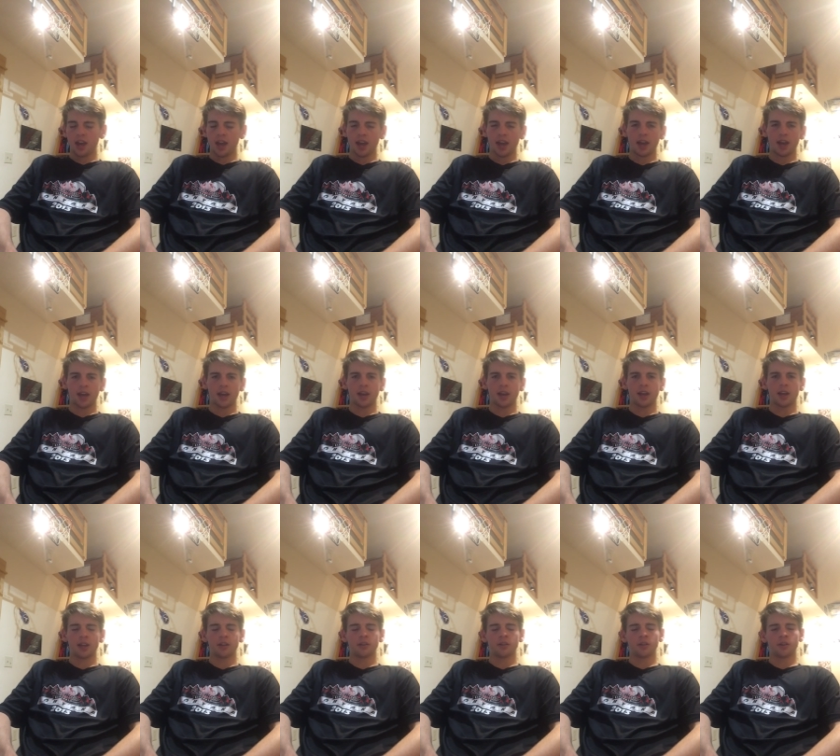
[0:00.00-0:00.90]

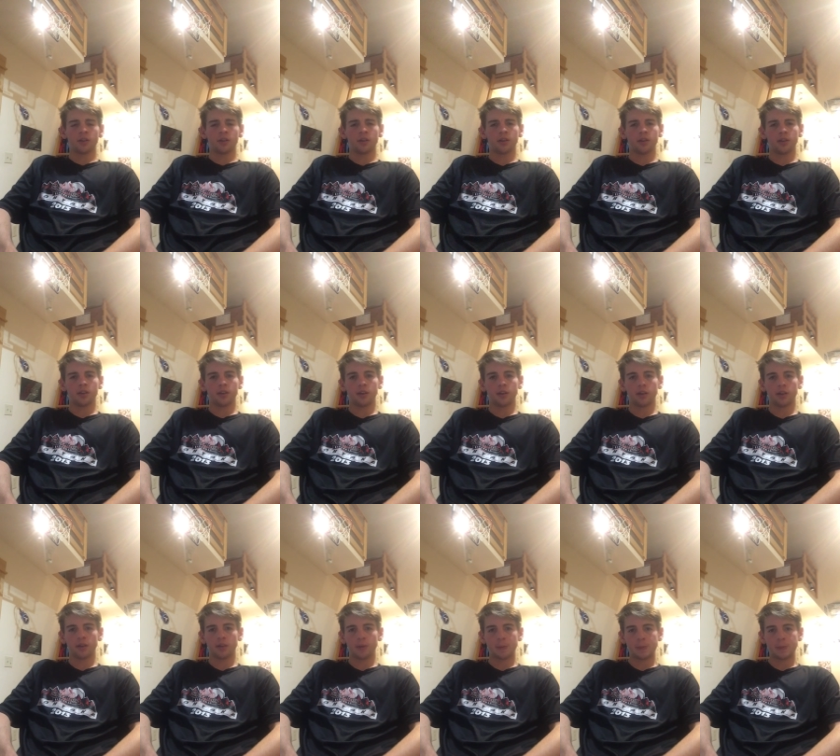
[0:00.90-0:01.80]
And
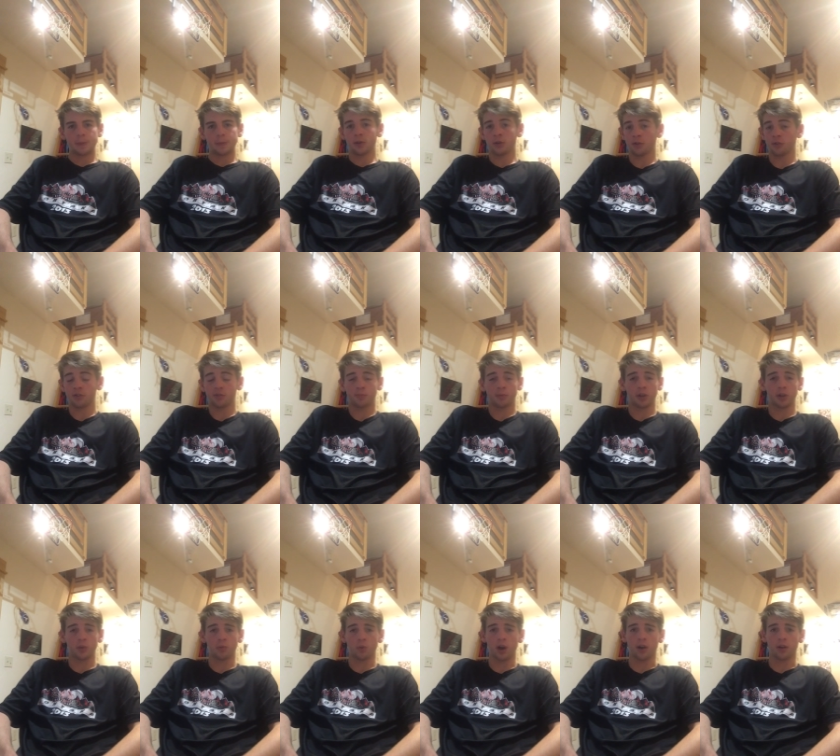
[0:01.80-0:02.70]
he's
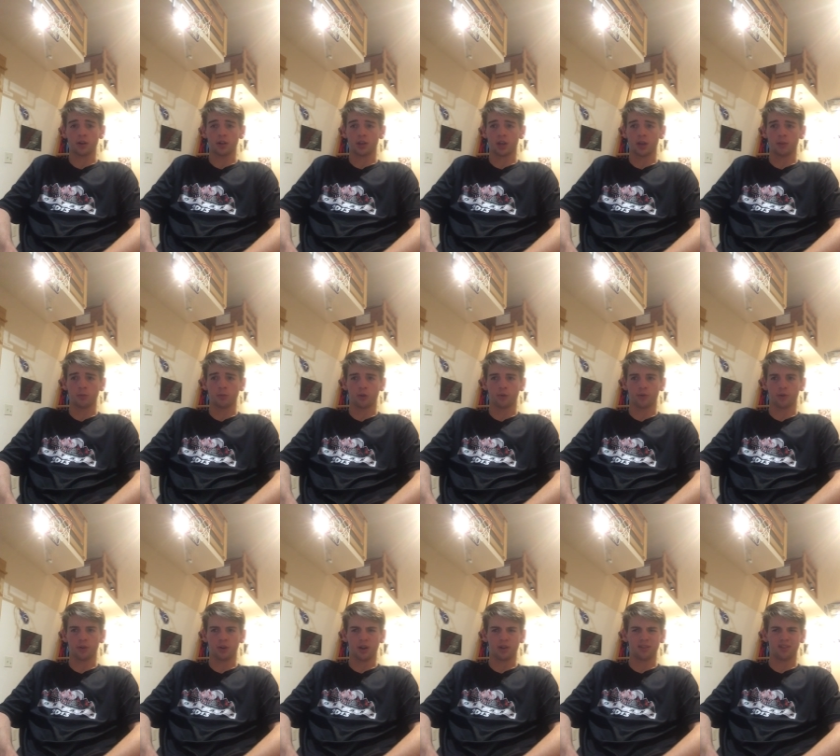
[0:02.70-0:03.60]
played well. He came
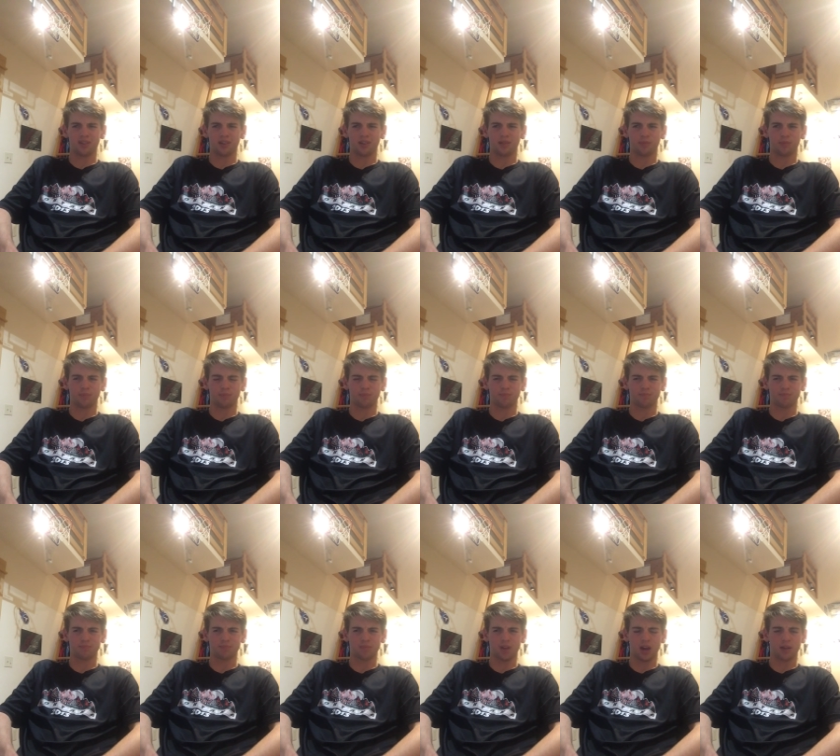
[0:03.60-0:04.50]
over, I think,
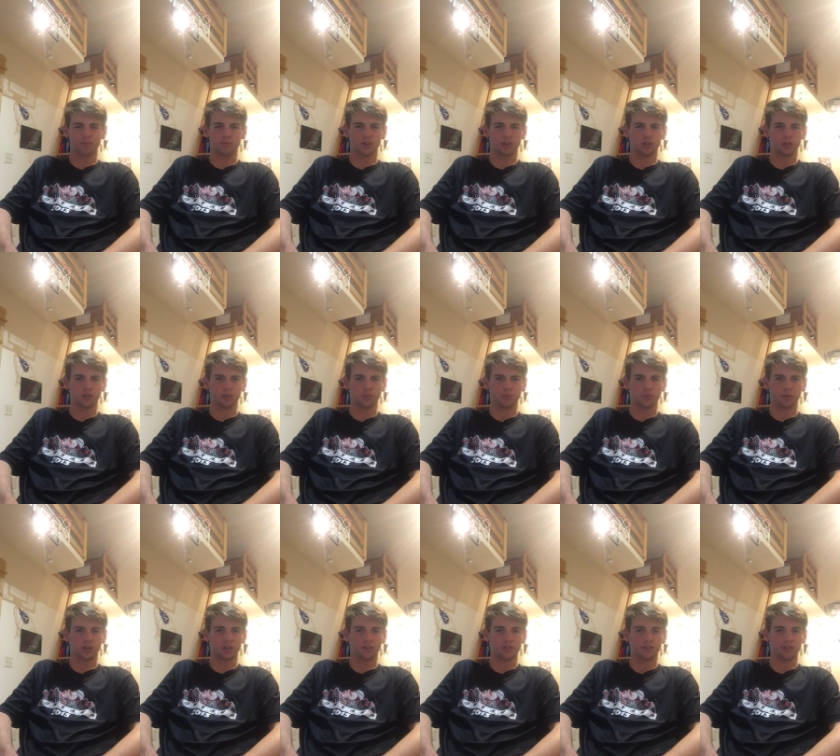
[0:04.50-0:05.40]
I'm not sure
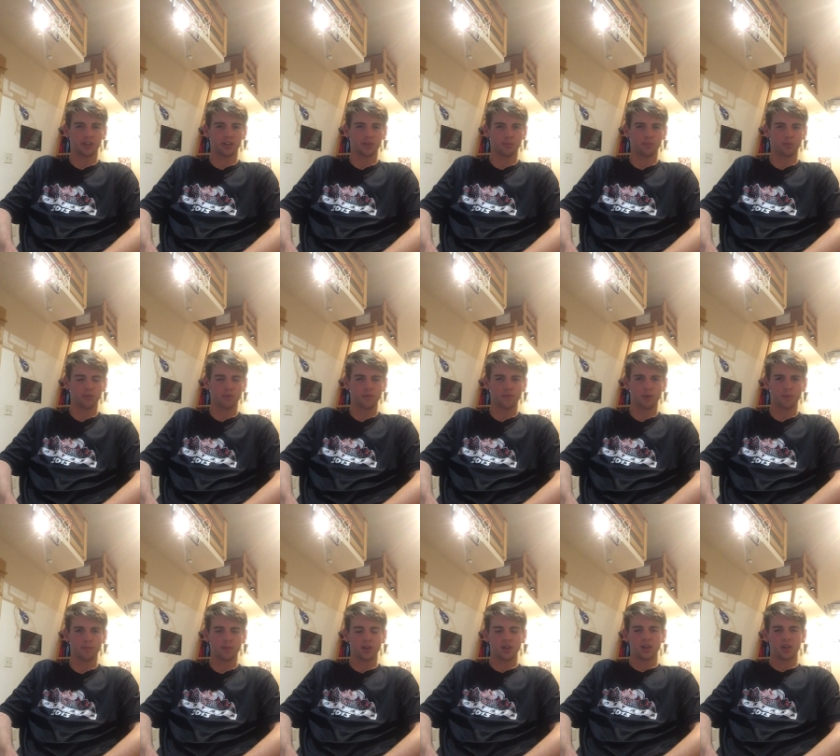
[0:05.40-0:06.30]
what country he came over from.